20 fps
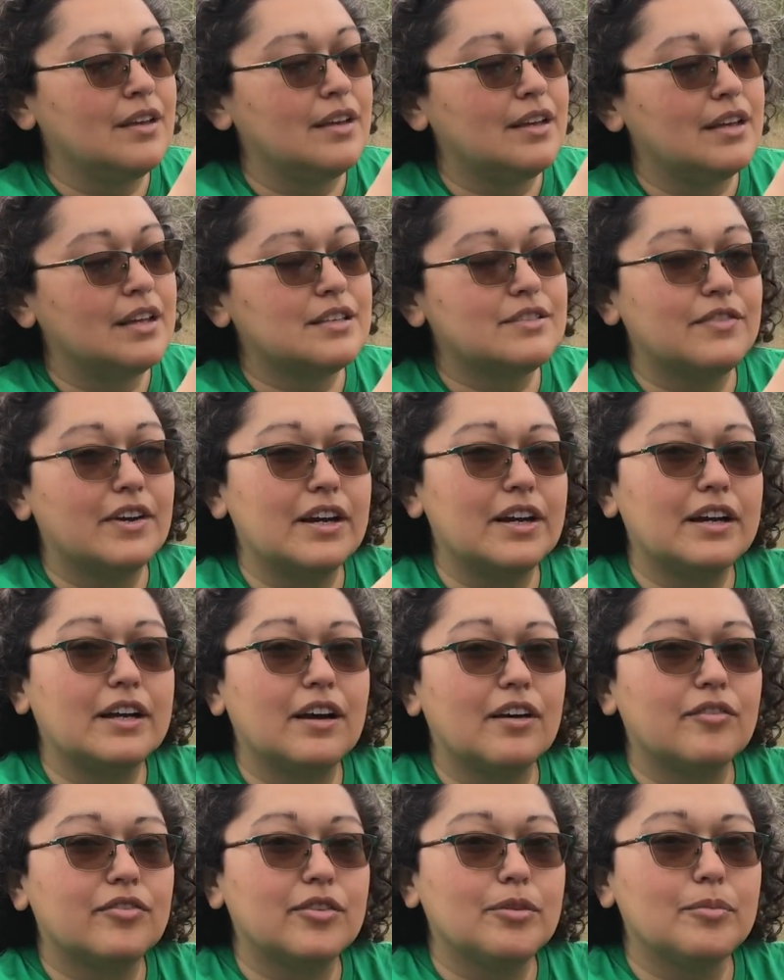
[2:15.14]
It's very
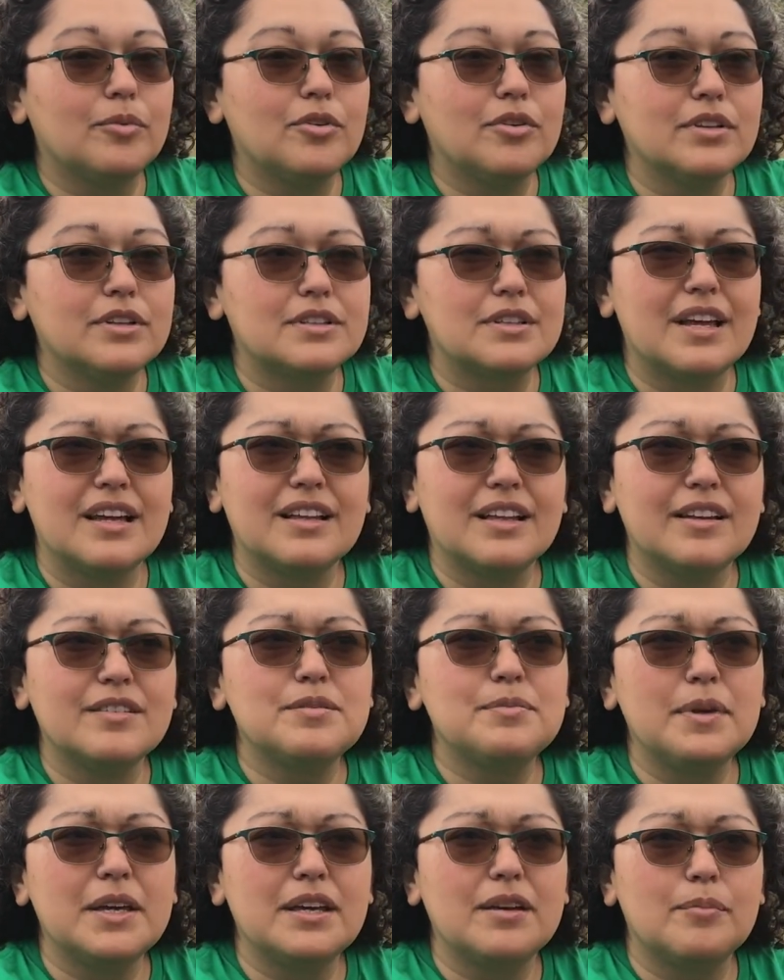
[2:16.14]
comfortable. It
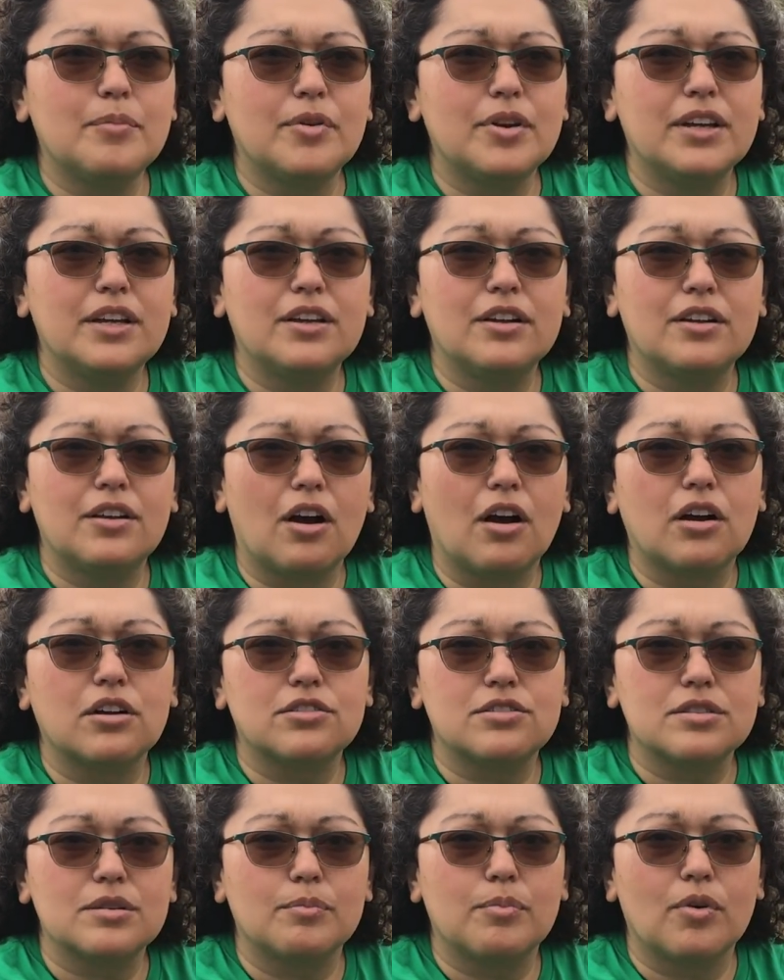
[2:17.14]
gives me a pretty good
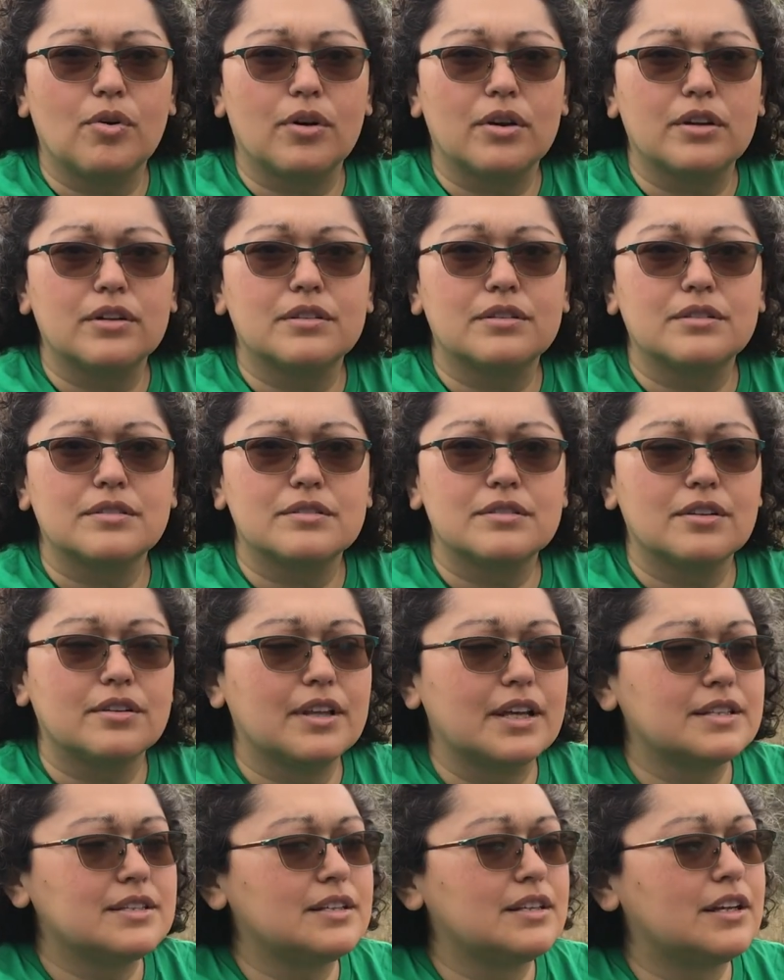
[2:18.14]
arch support, so
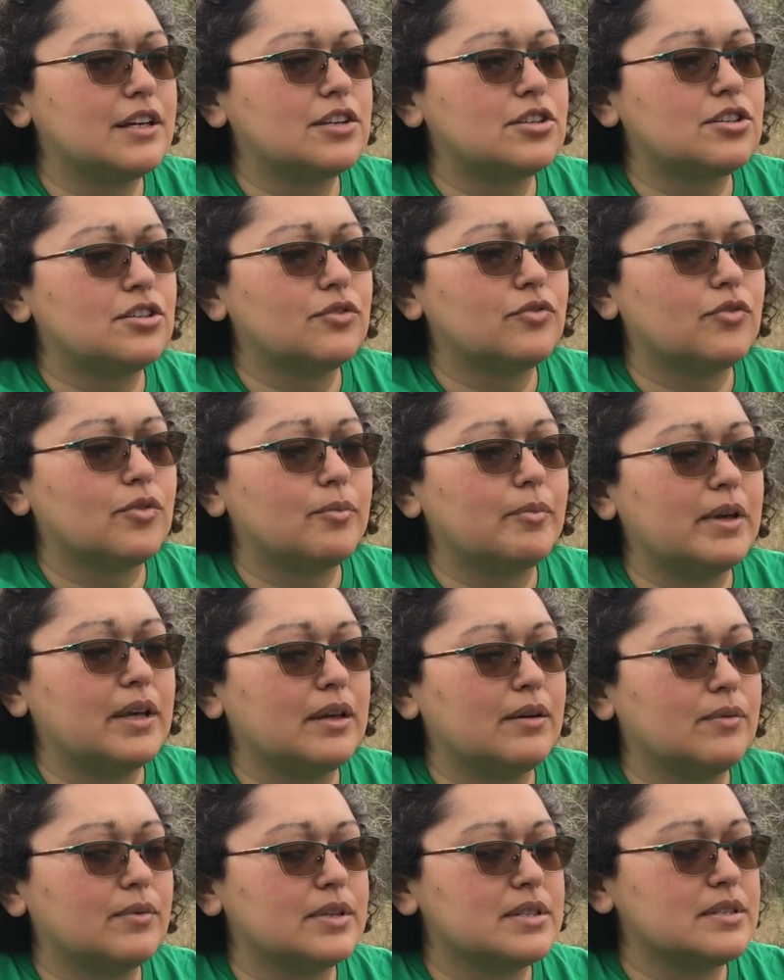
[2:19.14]
that's an issue for
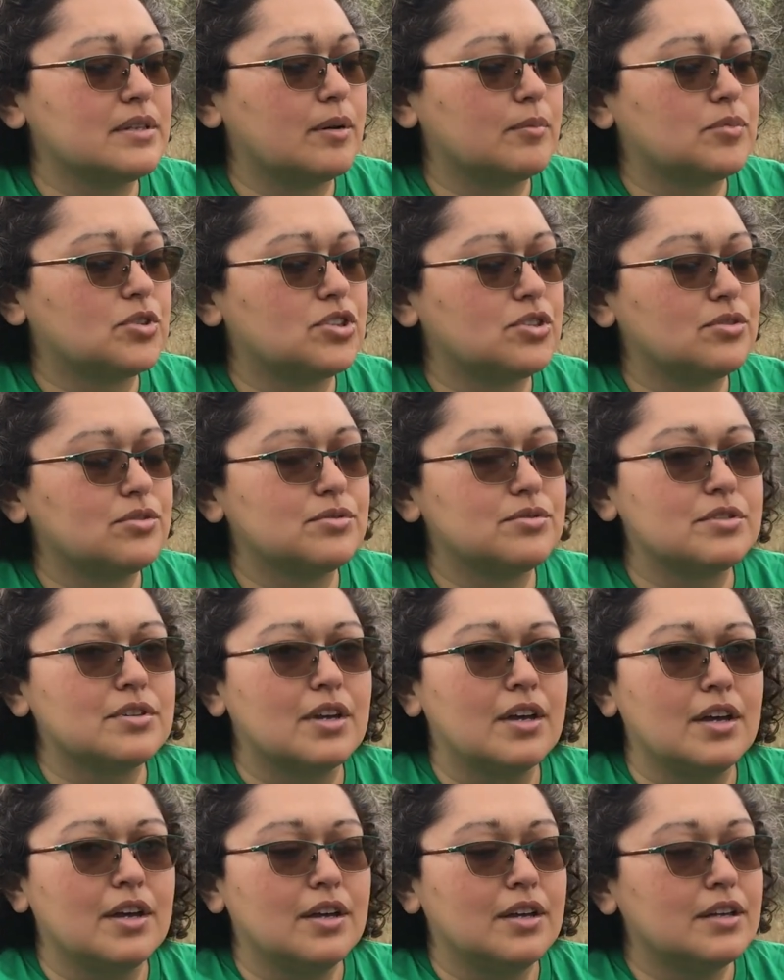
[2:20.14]
me with some shoes,
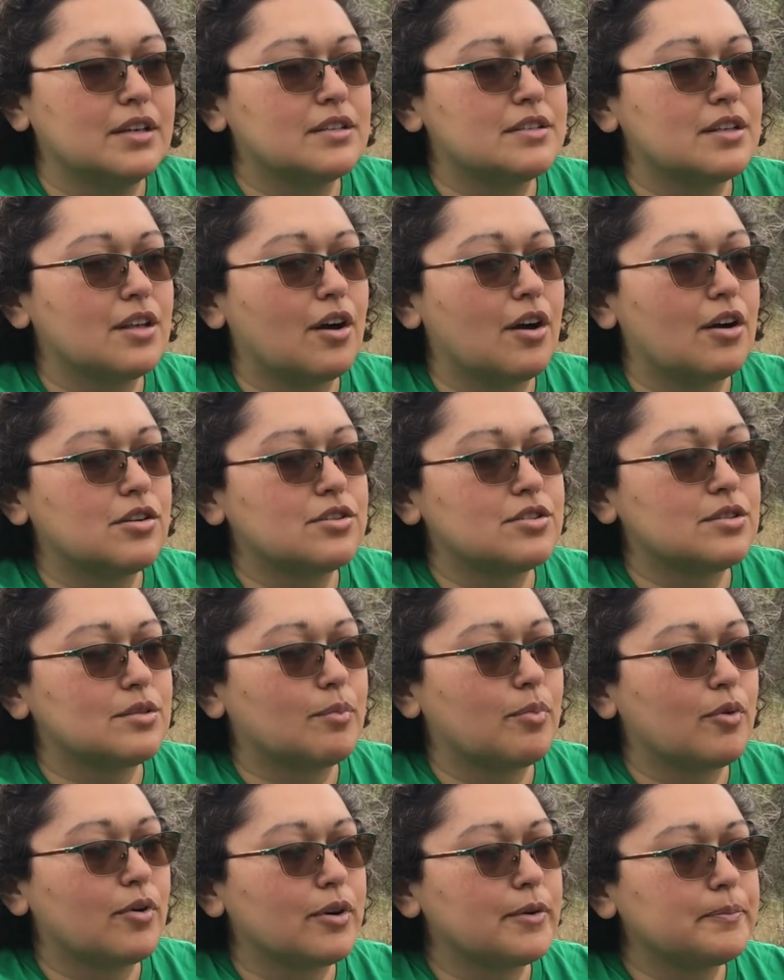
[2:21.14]
is the arch
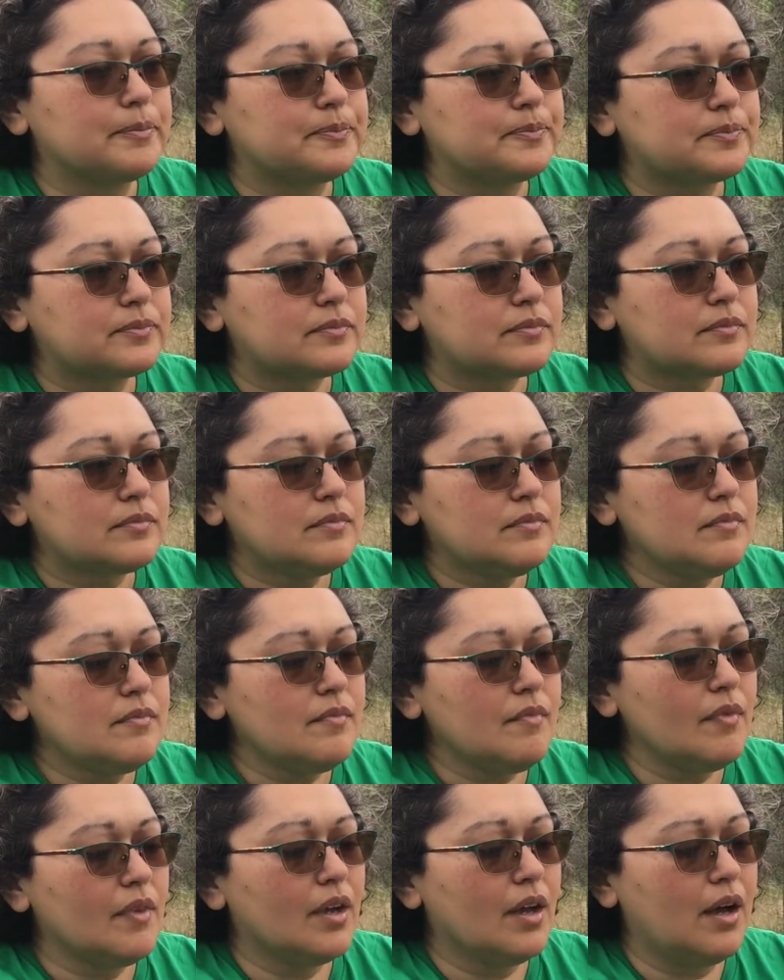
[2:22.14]
support.
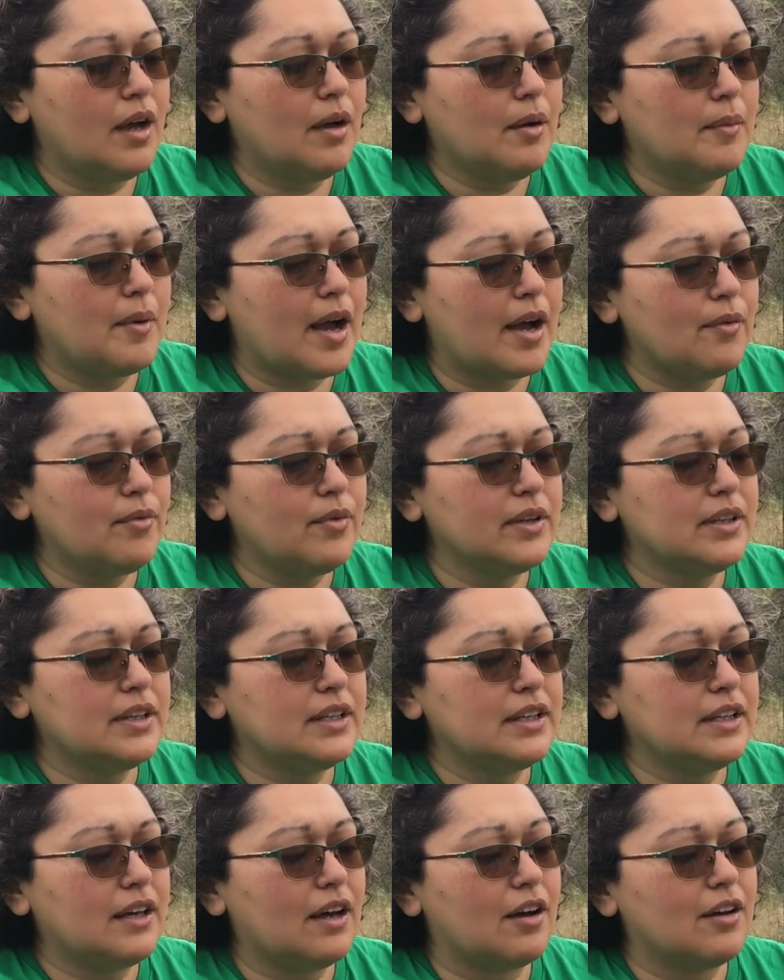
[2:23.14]
I
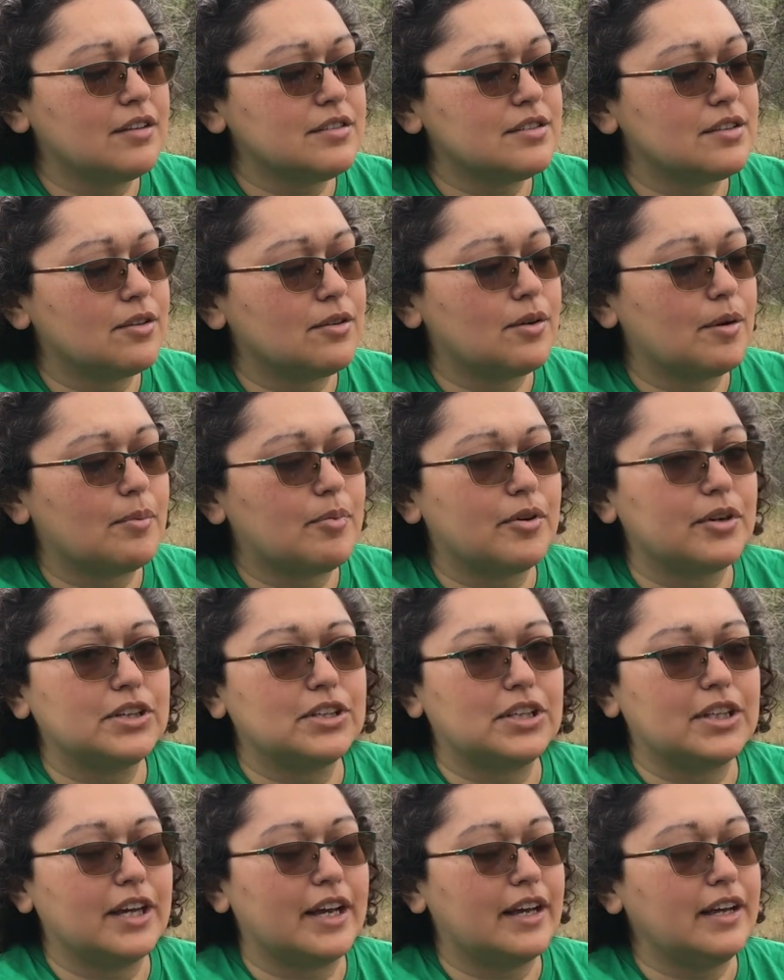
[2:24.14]
really also
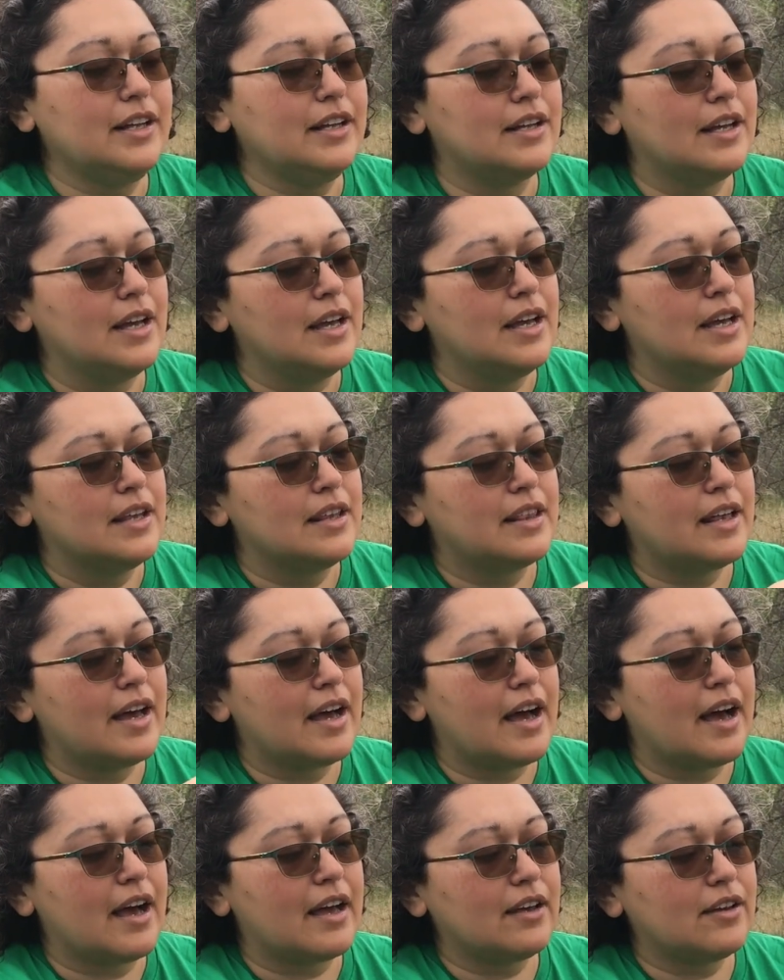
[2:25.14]
appreciate
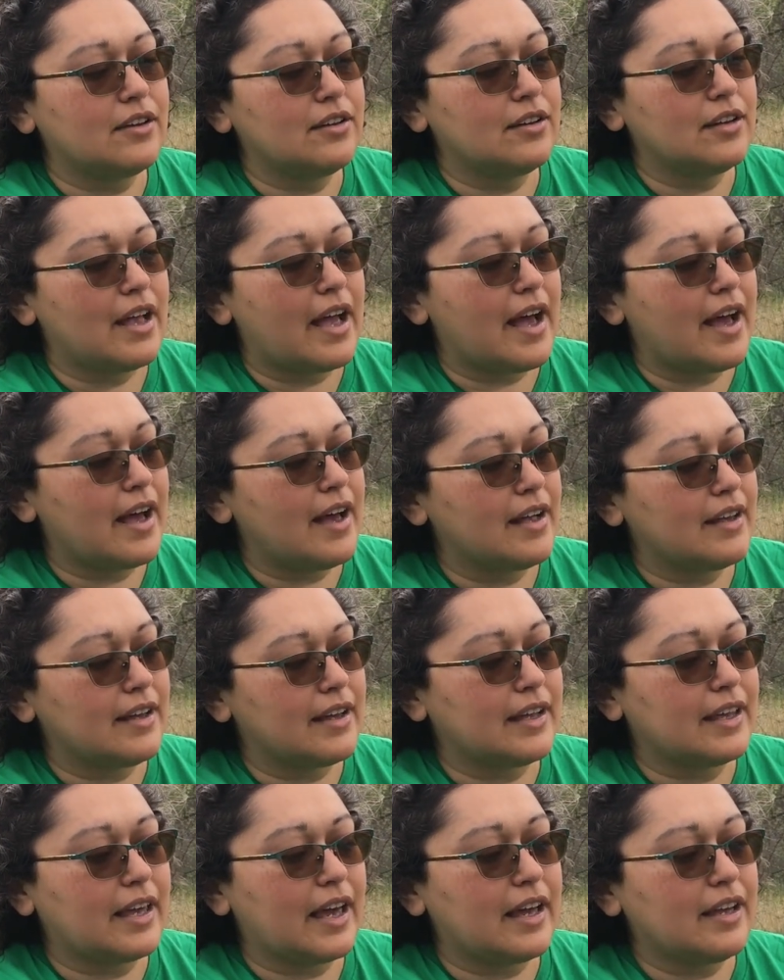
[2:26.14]
that I could add
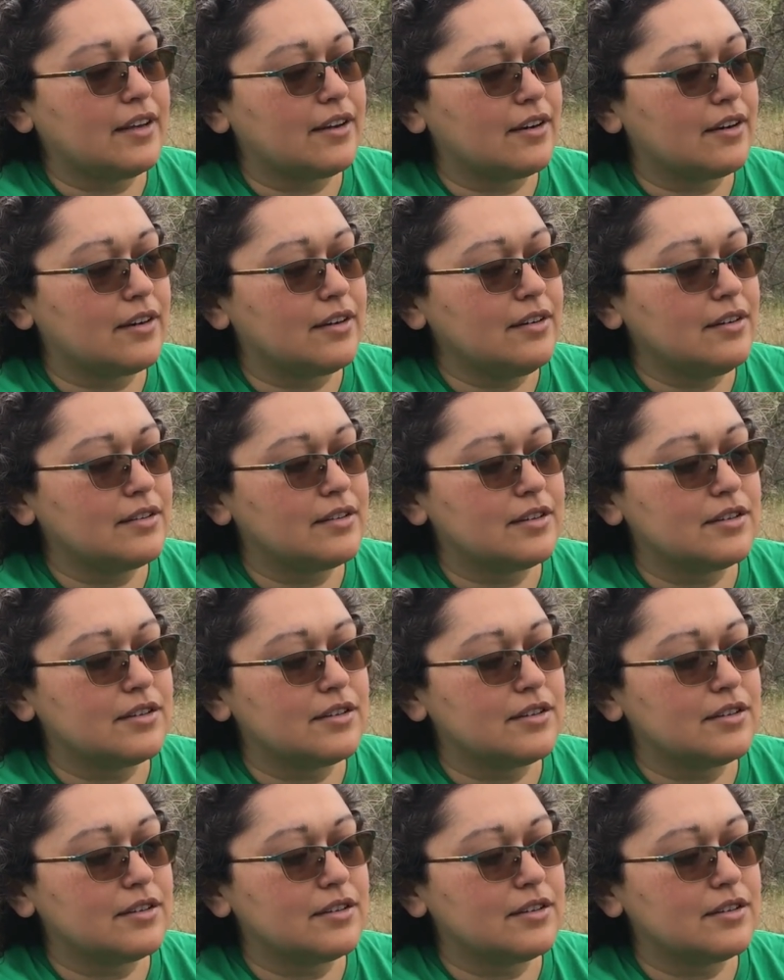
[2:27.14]
a gaiter.